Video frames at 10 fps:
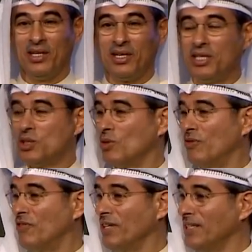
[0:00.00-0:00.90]
reach to
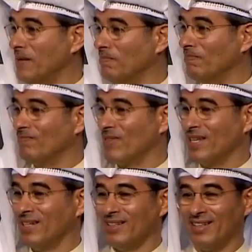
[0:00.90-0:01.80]
freedom,
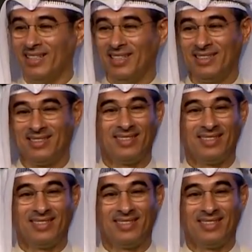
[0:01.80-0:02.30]
they reach,